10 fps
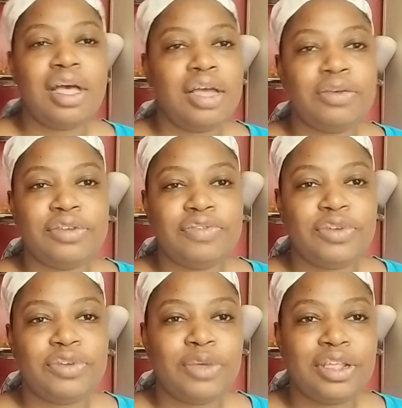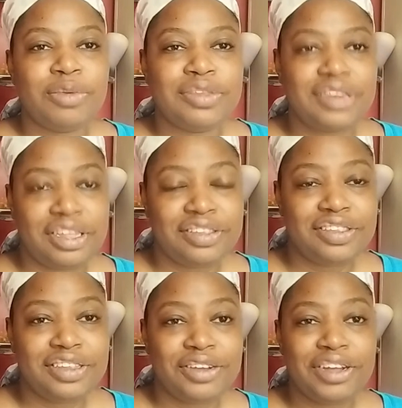I don't even know why that was
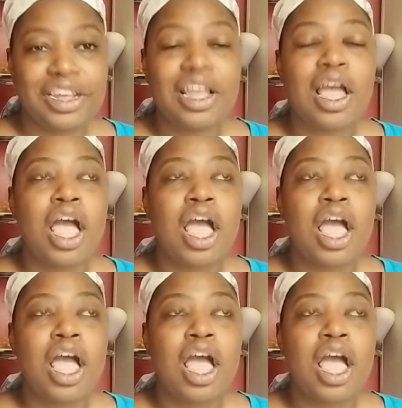necessary.